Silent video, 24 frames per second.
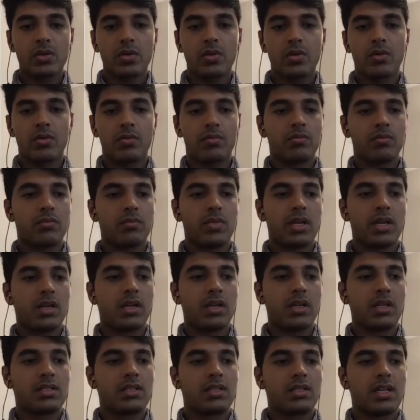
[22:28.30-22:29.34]
So
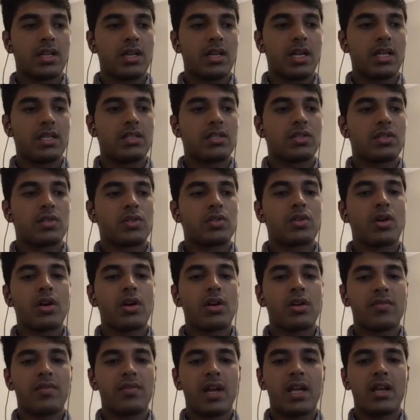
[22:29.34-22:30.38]
it's
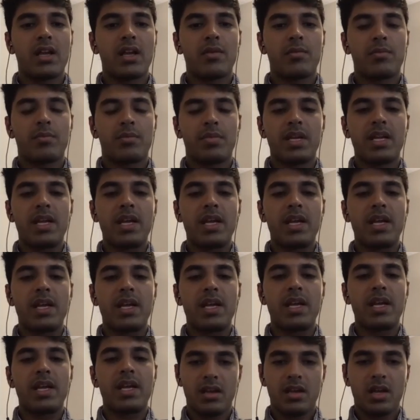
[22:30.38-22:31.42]
sort of like a
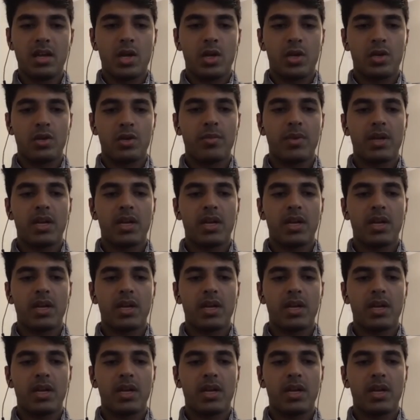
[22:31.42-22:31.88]
PhD.